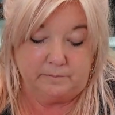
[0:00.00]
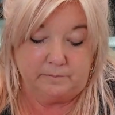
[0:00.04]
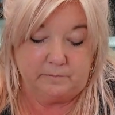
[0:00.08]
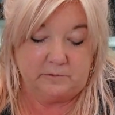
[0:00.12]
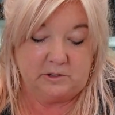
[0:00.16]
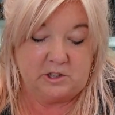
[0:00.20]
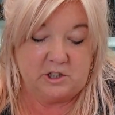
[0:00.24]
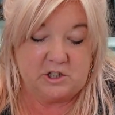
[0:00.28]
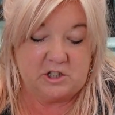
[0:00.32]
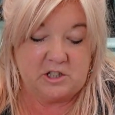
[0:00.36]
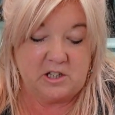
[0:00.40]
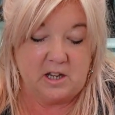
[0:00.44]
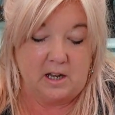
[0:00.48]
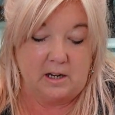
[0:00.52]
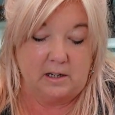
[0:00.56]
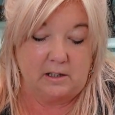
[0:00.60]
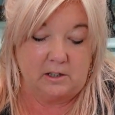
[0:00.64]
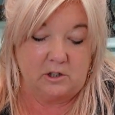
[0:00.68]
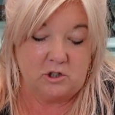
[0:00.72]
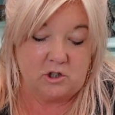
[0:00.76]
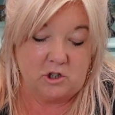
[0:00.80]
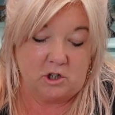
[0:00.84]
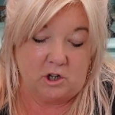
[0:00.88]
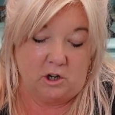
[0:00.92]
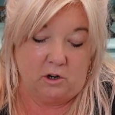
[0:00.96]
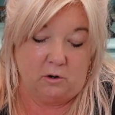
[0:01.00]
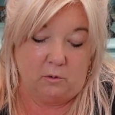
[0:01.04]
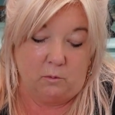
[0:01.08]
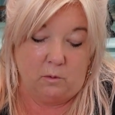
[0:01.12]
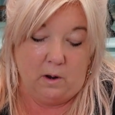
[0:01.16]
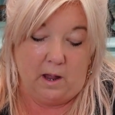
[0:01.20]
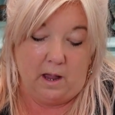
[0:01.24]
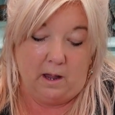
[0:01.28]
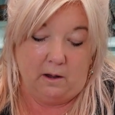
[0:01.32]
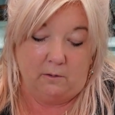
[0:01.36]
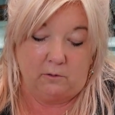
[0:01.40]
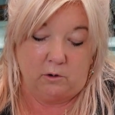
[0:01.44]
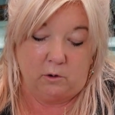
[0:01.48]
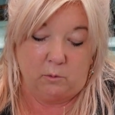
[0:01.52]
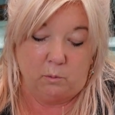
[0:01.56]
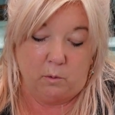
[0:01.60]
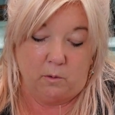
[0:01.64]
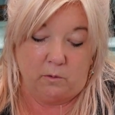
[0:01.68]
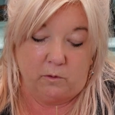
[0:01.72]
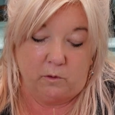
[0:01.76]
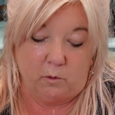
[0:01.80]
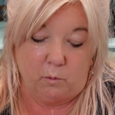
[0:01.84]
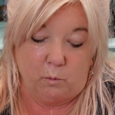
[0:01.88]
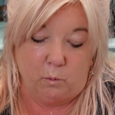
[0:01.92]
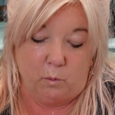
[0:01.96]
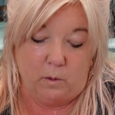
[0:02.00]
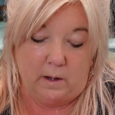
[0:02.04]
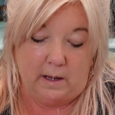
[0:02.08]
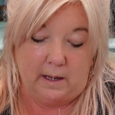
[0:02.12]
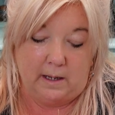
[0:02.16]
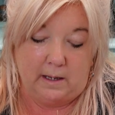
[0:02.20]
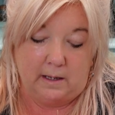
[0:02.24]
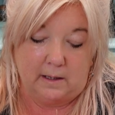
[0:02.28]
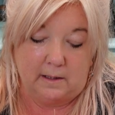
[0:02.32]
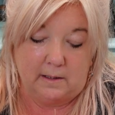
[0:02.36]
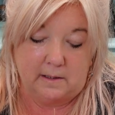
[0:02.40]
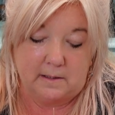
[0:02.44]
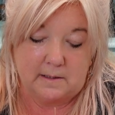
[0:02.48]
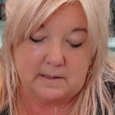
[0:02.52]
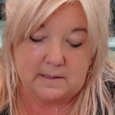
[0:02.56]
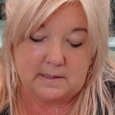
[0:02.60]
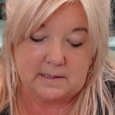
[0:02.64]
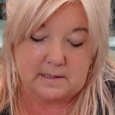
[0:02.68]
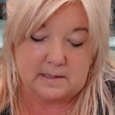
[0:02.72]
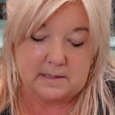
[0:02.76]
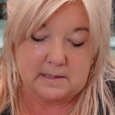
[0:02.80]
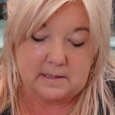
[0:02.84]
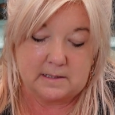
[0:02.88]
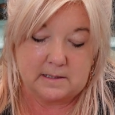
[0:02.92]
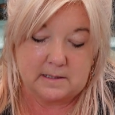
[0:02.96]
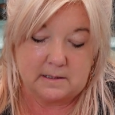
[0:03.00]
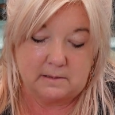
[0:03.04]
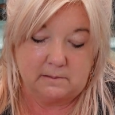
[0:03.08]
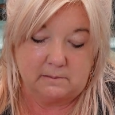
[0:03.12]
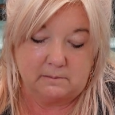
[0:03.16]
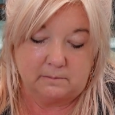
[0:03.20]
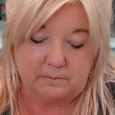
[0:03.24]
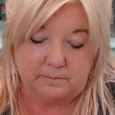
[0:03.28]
Decide, you know, how you want the wings.